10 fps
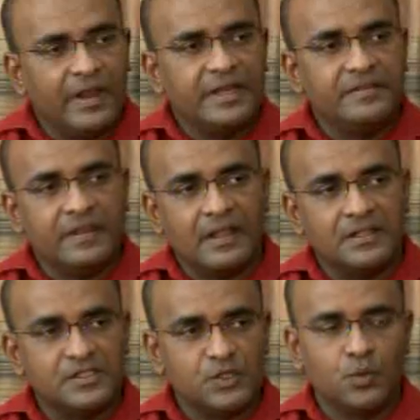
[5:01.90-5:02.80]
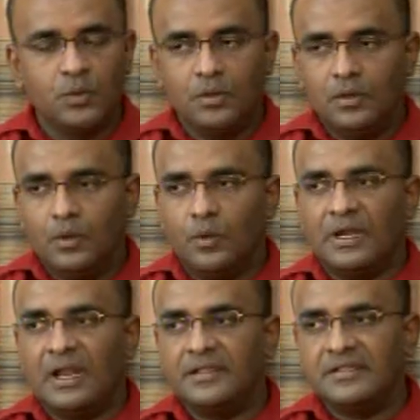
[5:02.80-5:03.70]
anything else you would
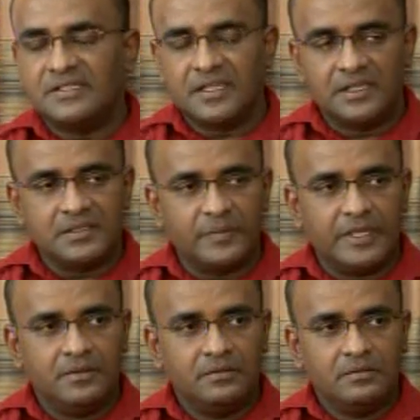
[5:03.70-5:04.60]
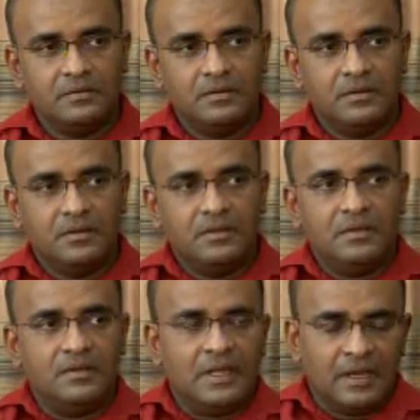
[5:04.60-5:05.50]
like to say to me?
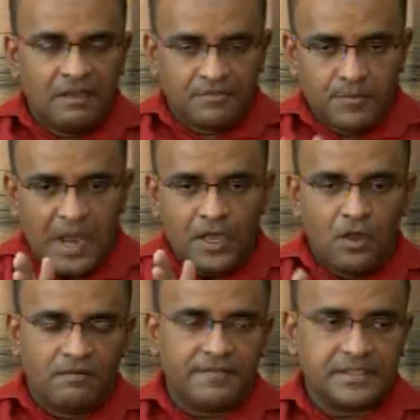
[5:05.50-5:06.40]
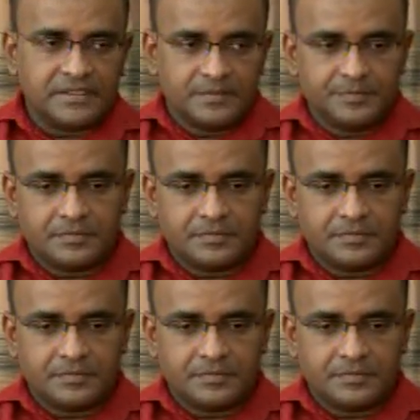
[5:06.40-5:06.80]
They left my office.